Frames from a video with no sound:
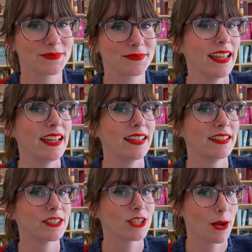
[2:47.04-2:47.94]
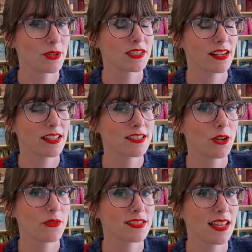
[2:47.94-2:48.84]
And Copper's letting us know
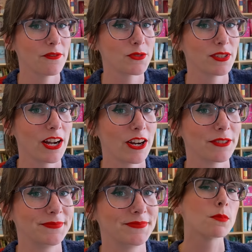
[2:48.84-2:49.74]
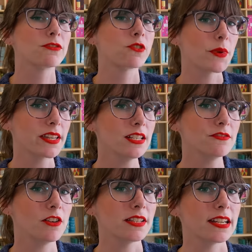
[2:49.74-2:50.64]
that his life is really hard. Before we get into
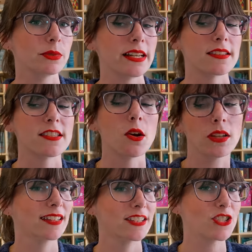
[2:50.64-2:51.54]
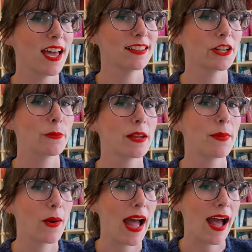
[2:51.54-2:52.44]
fall knitting plans though, let's chat a little bit
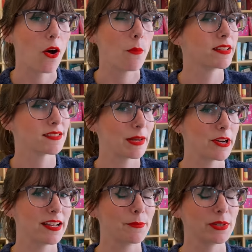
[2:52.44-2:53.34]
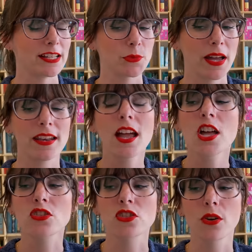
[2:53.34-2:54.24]
about how my summer knitting plans went.
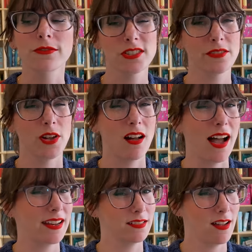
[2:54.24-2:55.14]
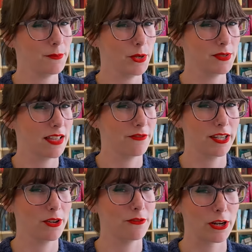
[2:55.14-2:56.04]
So first of all, I did not post that
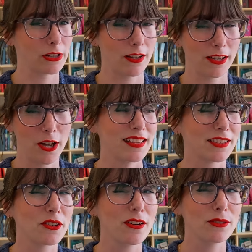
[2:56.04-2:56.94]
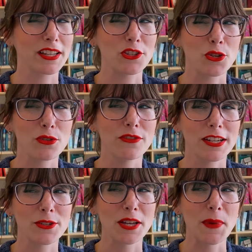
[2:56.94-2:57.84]
video very long ago. I think there are only two
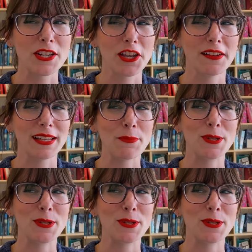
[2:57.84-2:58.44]
videos on my channel in